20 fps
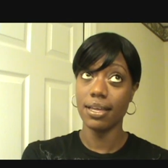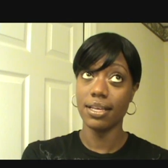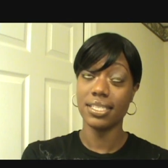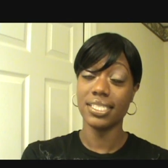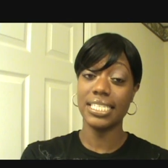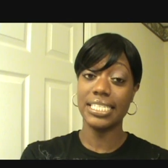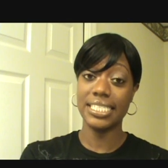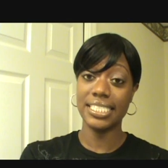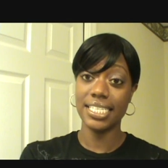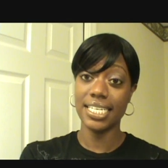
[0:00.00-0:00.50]

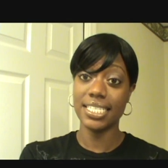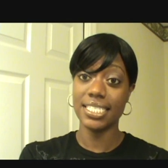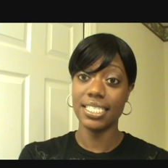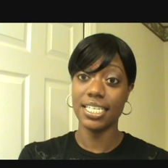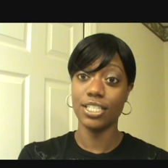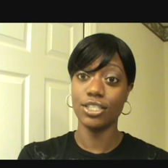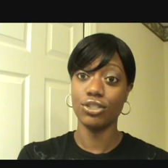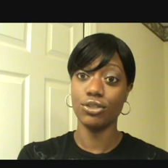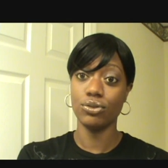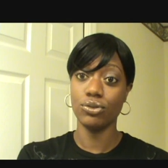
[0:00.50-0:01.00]
suggest
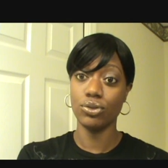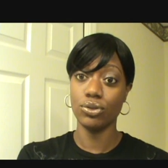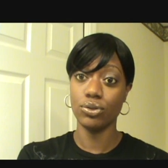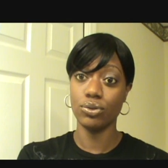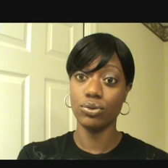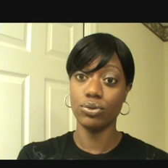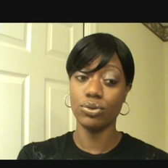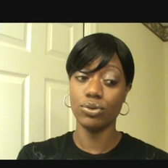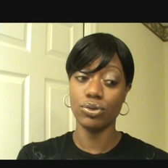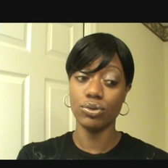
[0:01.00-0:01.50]
that
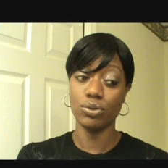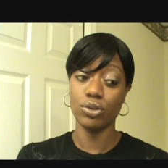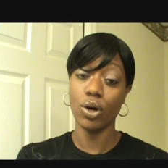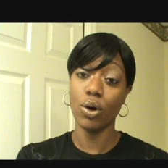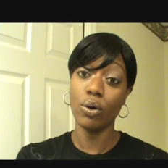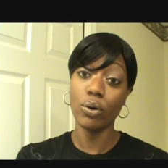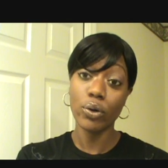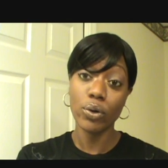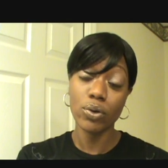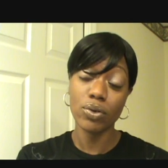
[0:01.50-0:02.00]
you
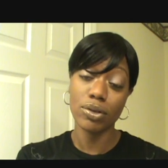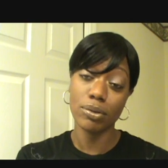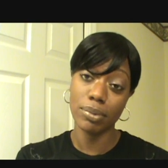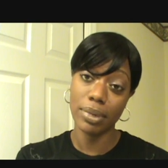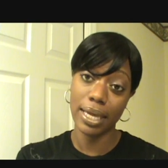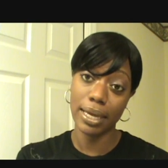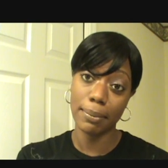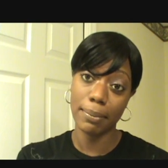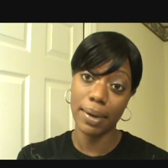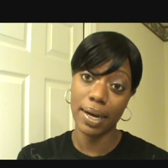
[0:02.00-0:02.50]
don't use a
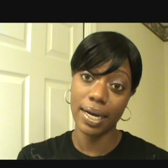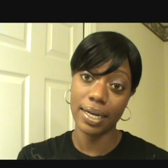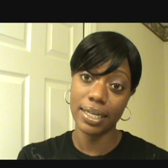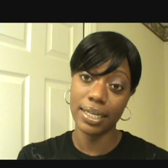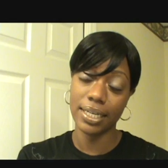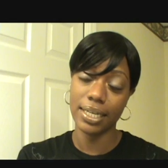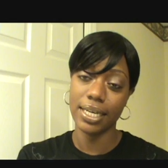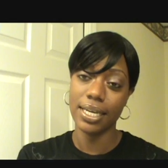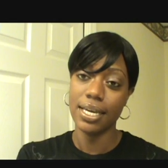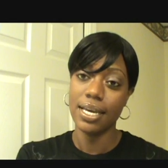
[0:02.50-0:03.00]
black
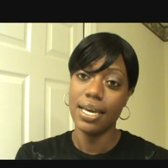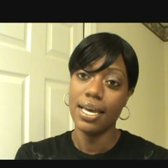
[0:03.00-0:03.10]
bonnet.